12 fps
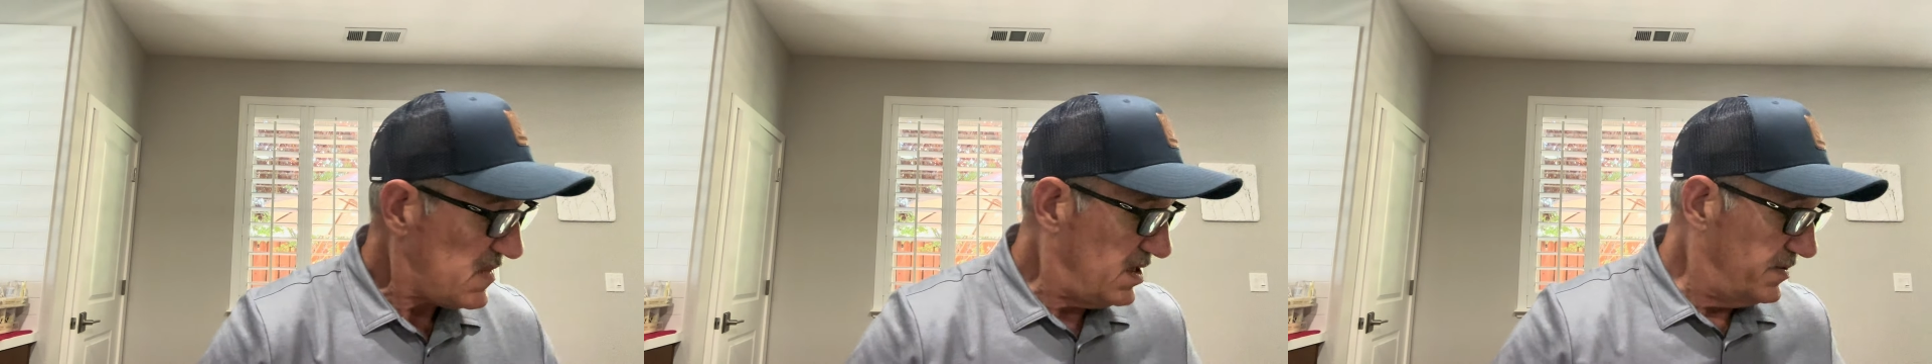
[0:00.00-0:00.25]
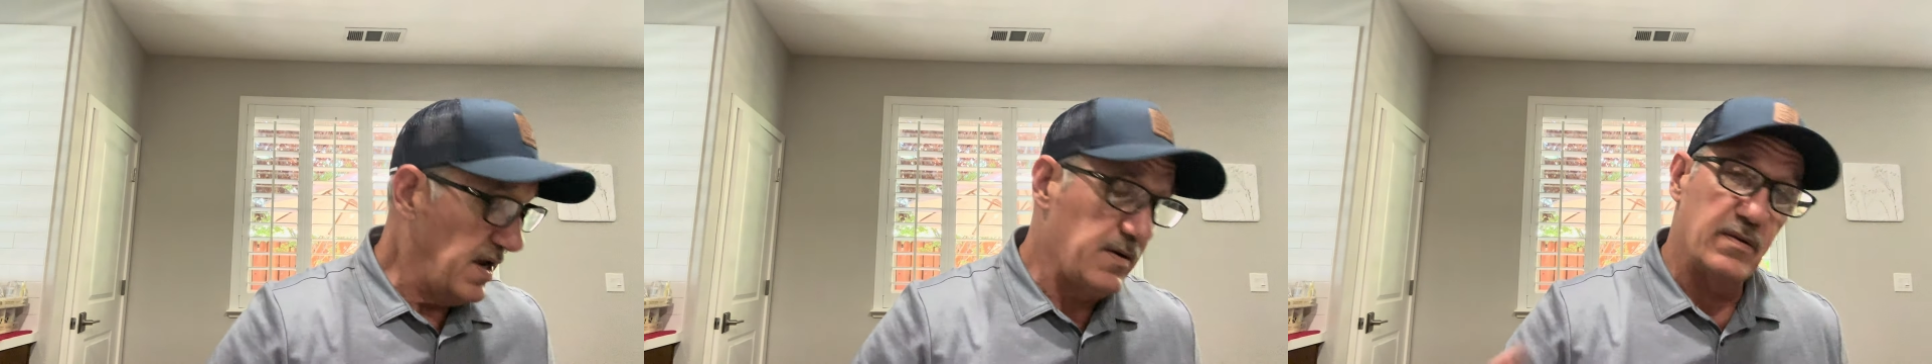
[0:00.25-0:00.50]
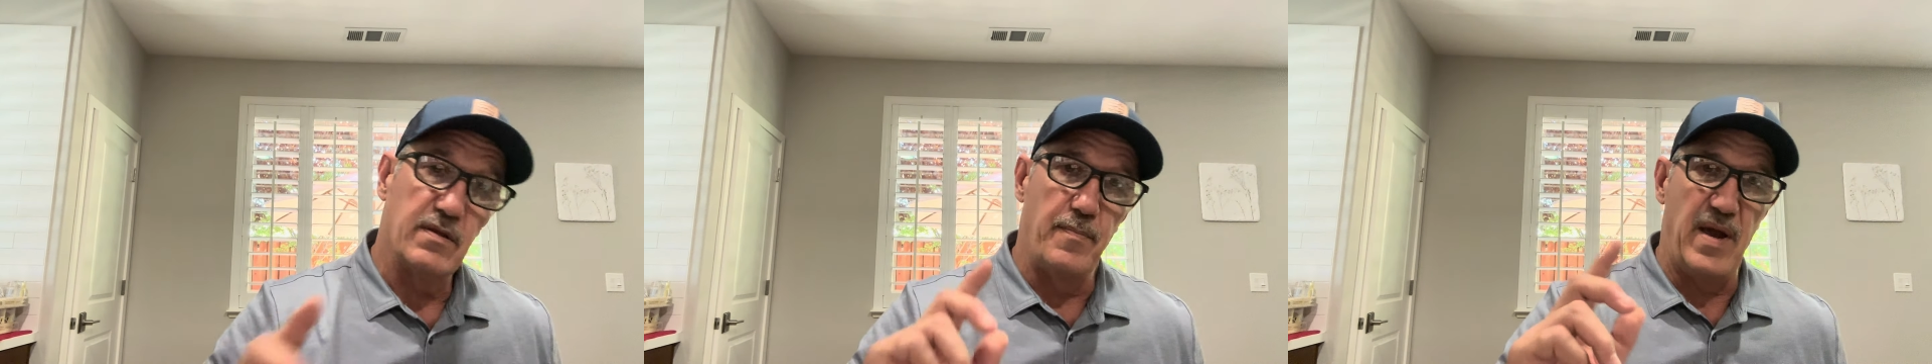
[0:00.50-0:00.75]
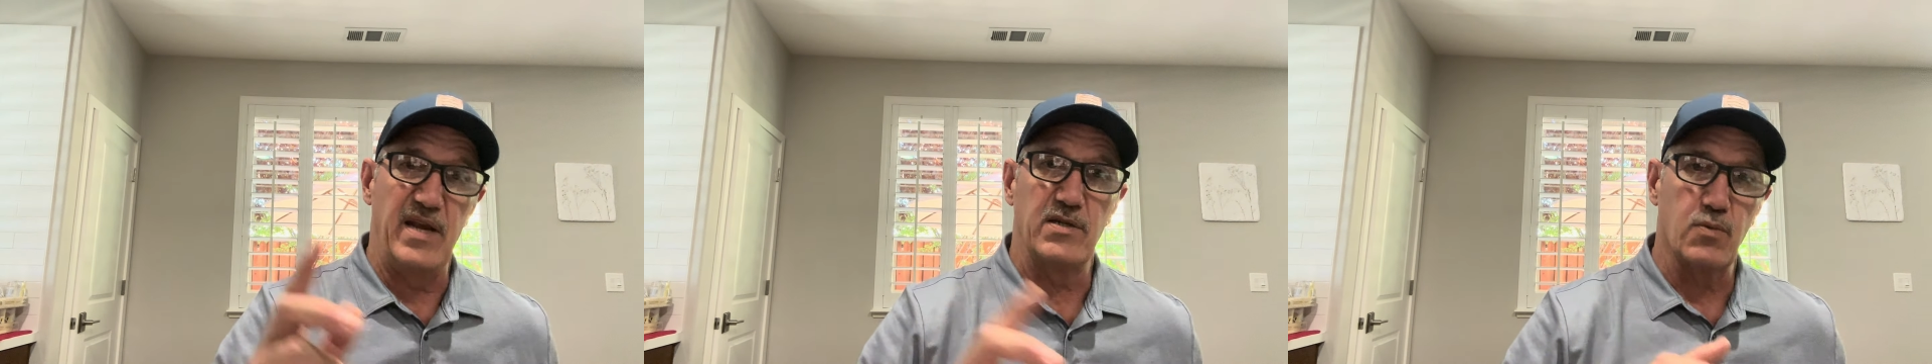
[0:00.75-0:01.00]
The
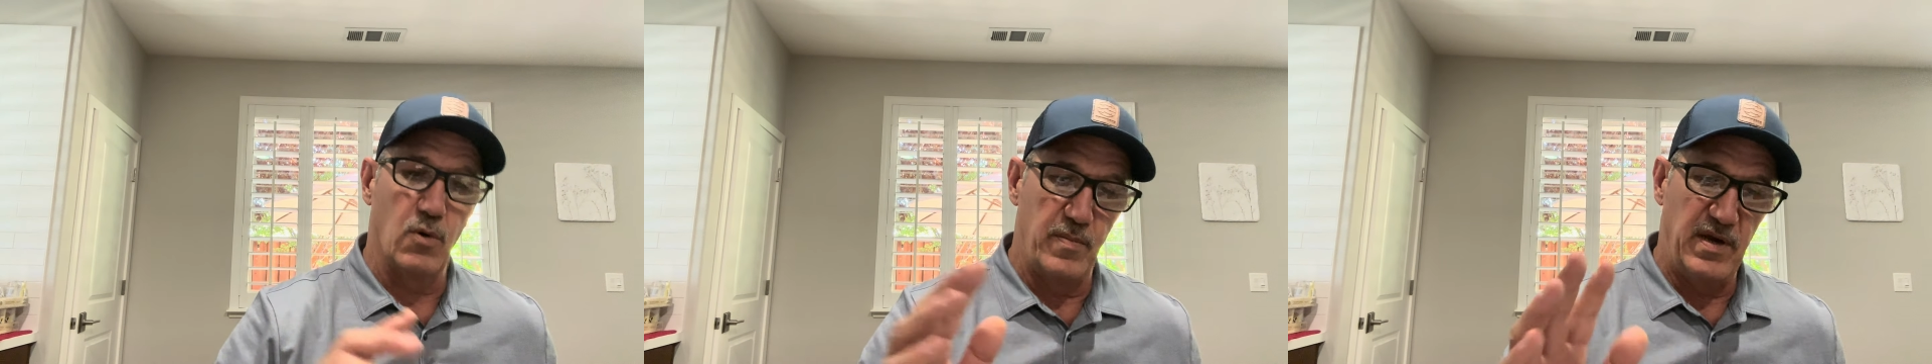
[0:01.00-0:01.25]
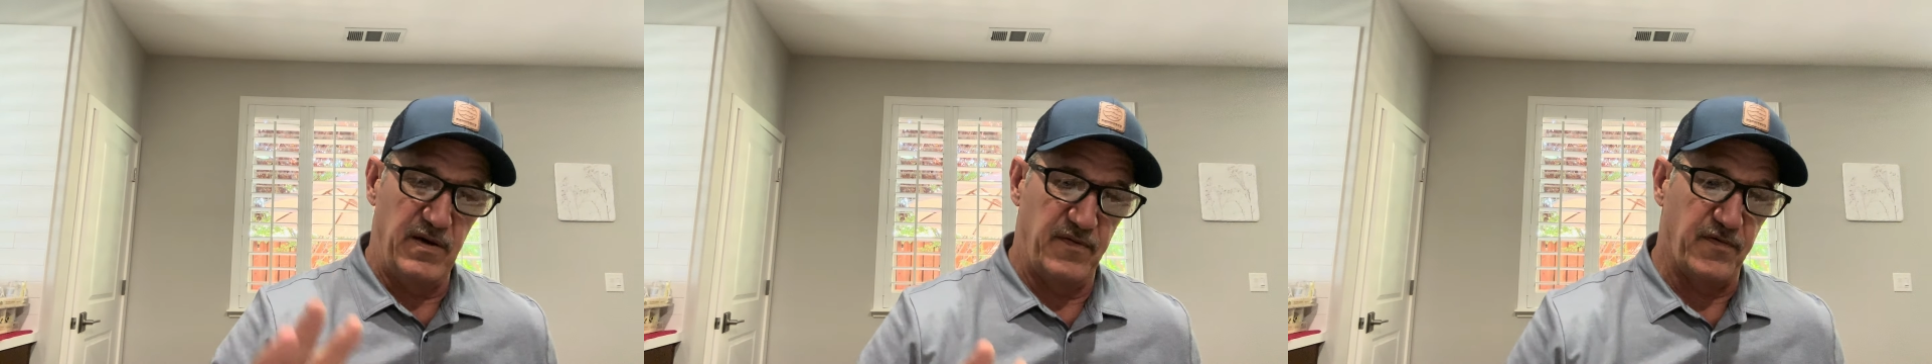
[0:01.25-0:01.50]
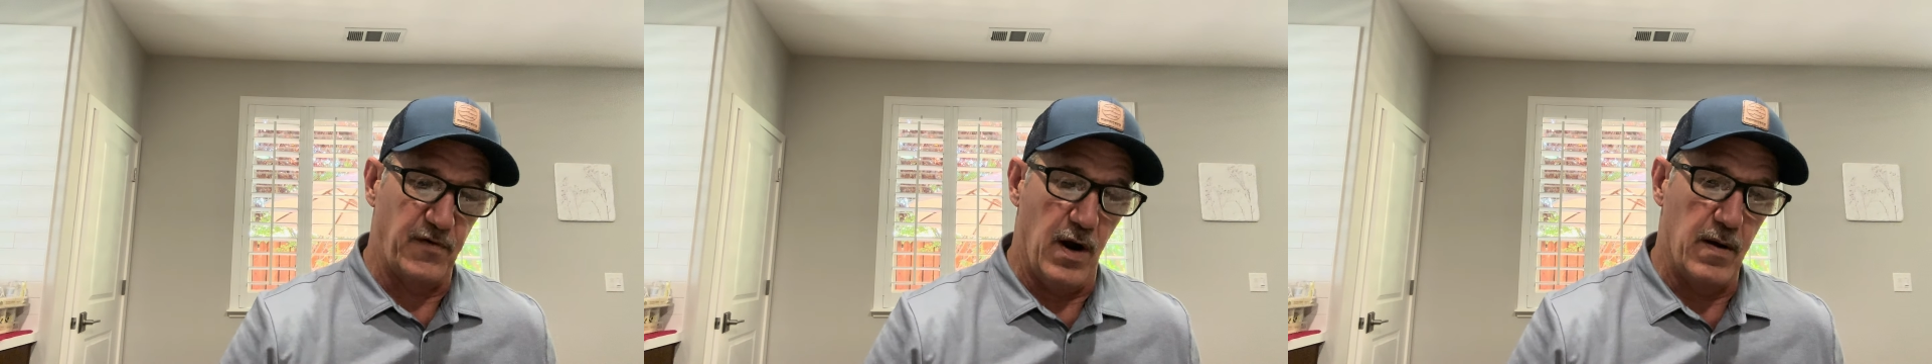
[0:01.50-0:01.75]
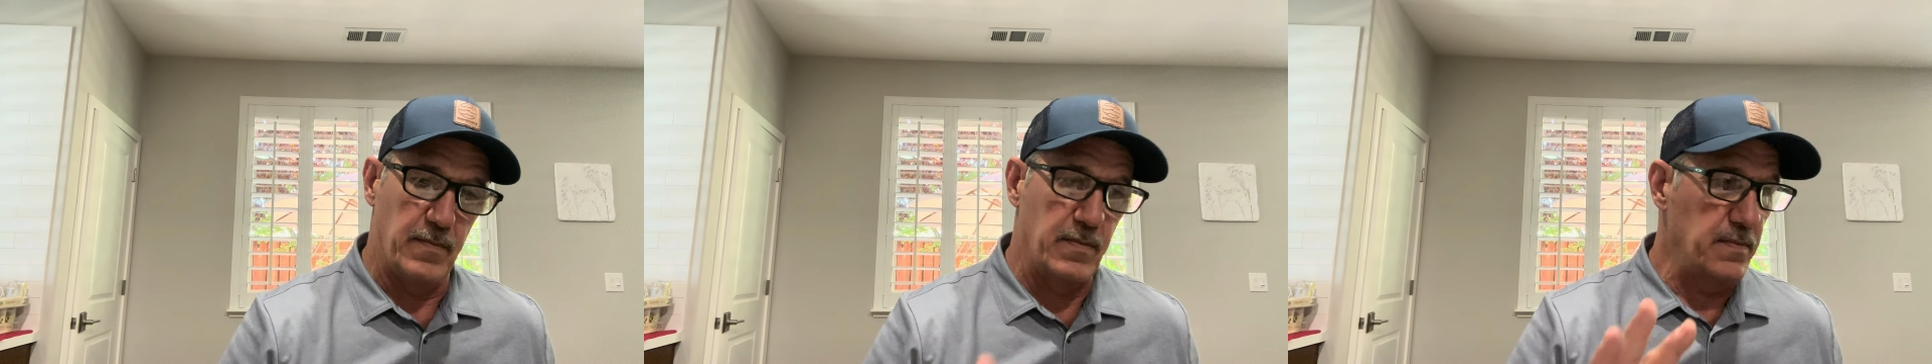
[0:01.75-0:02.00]
baits will be
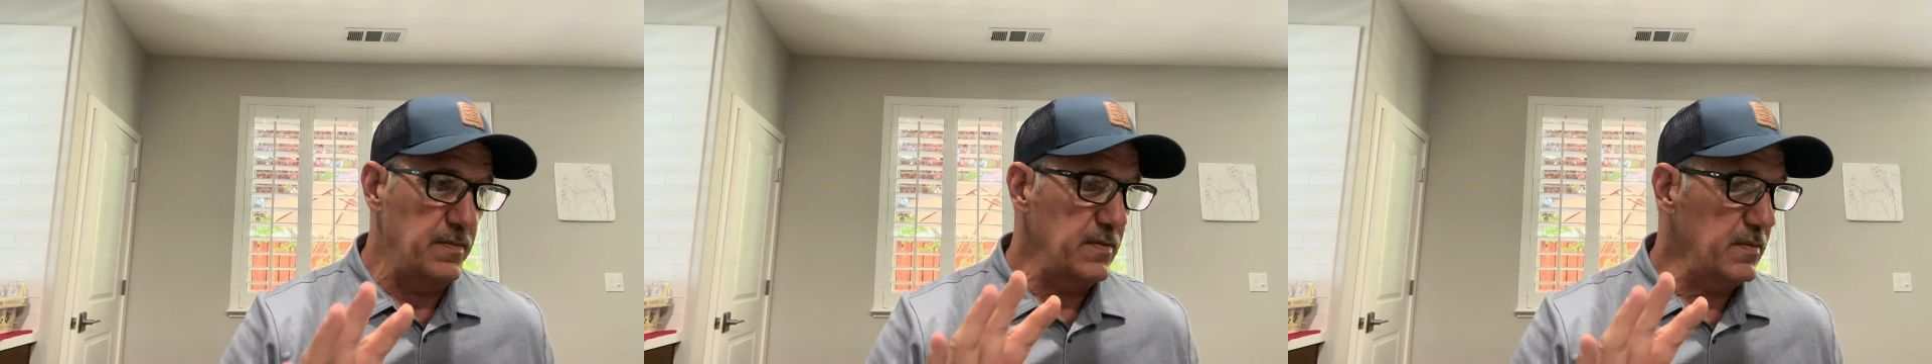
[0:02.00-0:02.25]
from